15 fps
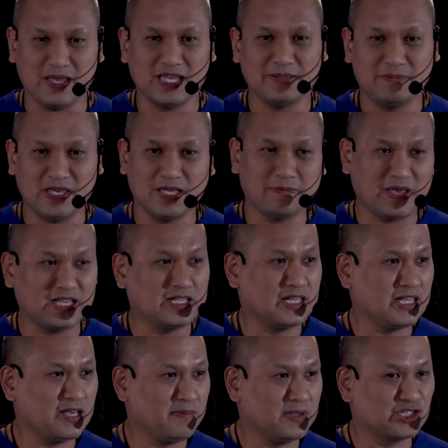being made in
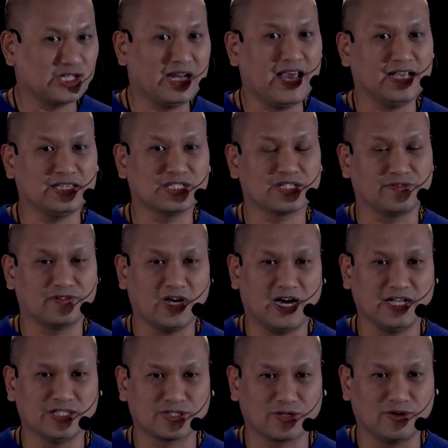the image and likeness of
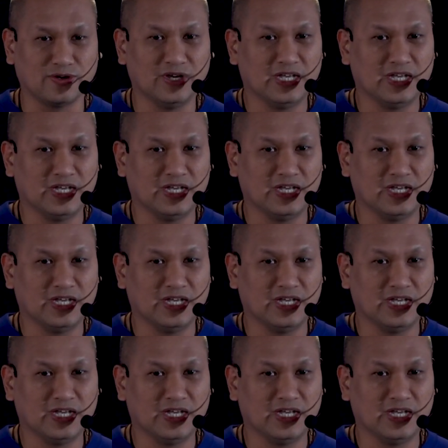God. So,